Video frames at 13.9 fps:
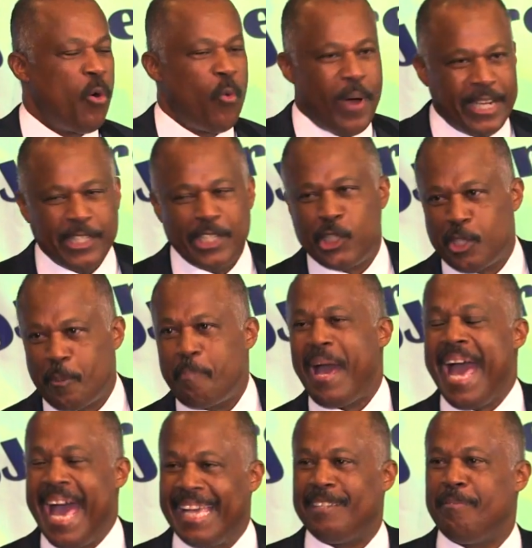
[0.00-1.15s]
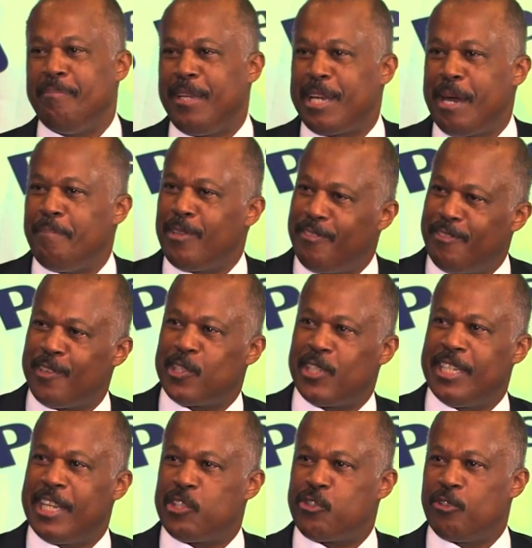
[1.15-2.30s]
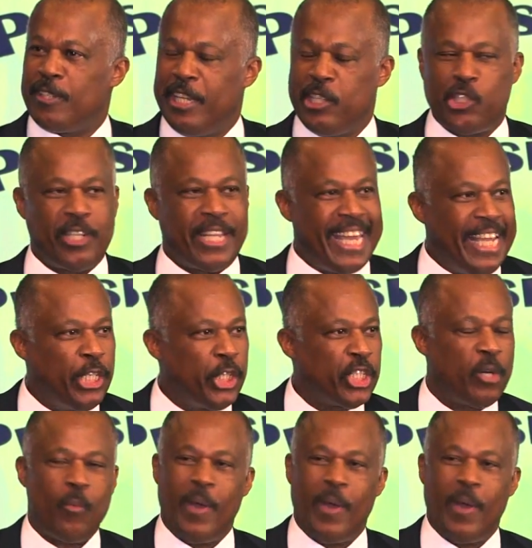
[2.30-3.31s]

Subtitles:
Why did Japan become the first industrial nation in Asia?